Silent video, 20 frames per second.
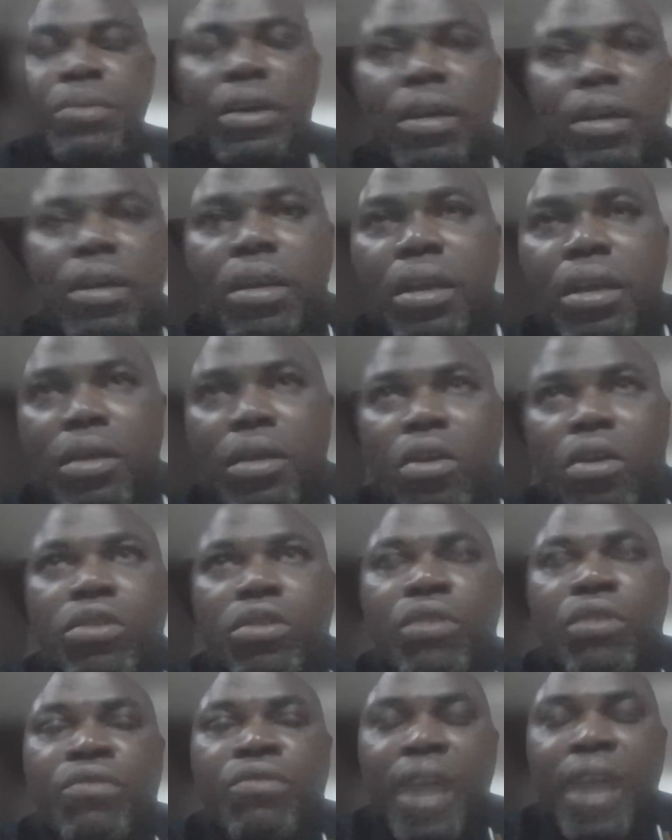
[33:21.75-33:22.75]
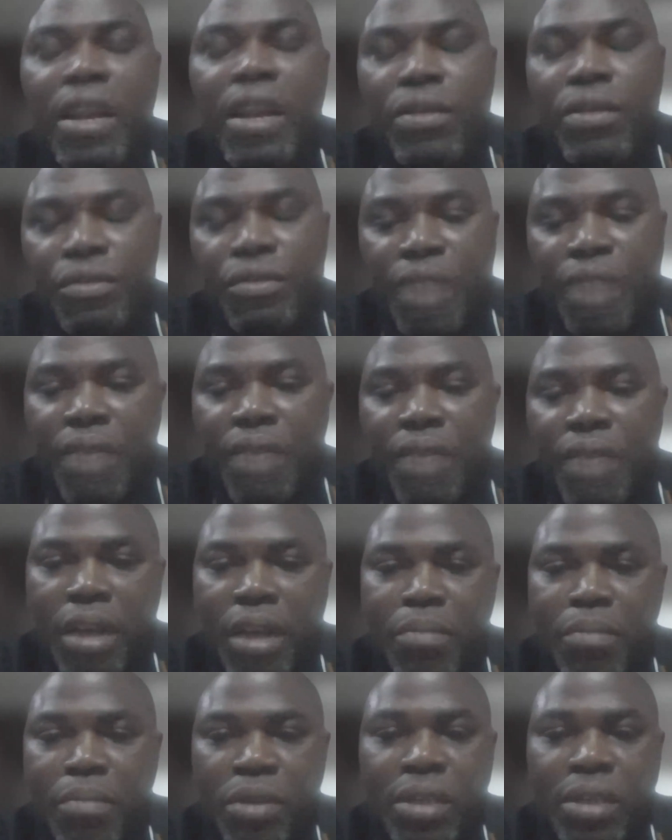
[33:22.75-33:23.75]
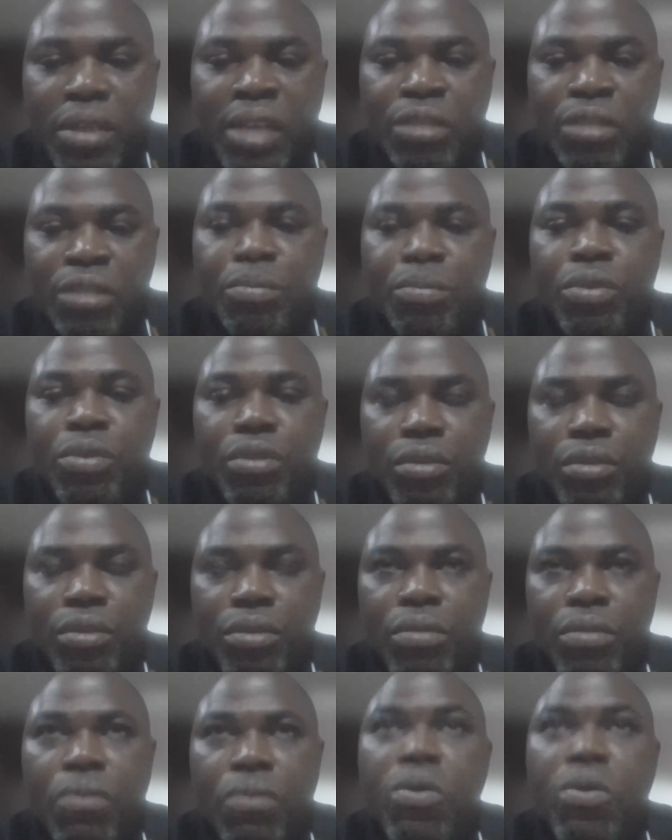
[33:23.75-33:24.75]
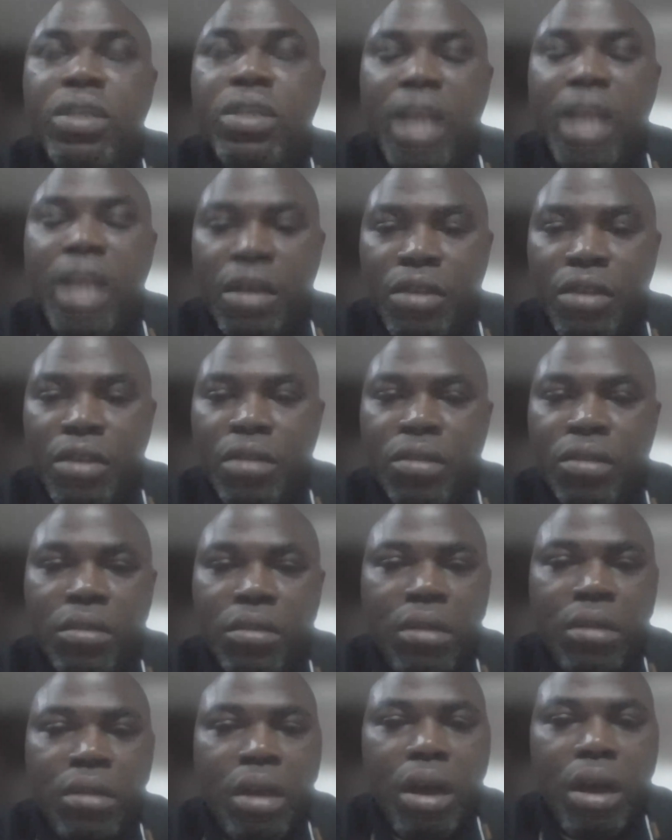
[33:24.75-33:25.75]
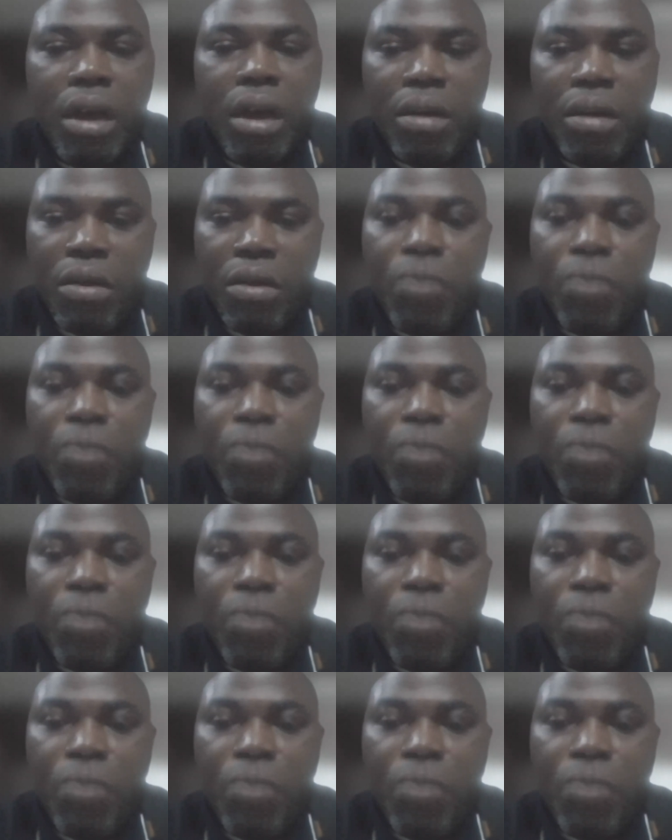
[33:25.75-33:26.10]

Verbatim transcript: a, a cutoff value of 500 mils as opposed to 1,000 uh,